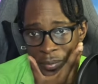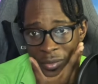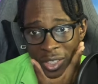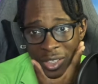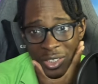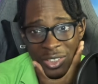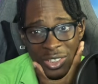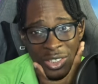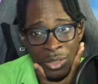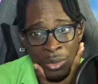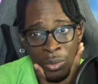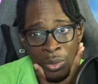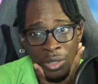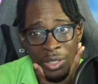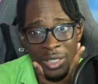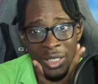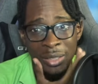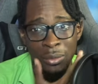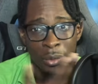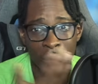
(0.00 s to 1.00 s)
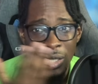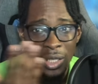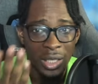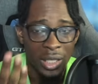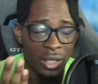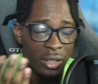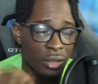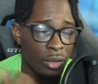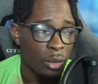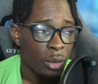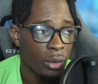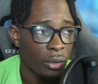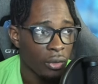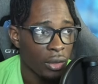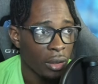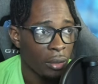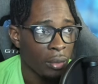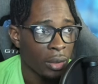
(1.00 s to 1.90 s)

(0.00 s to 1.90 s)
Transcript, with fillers: I'll see what I can do with it.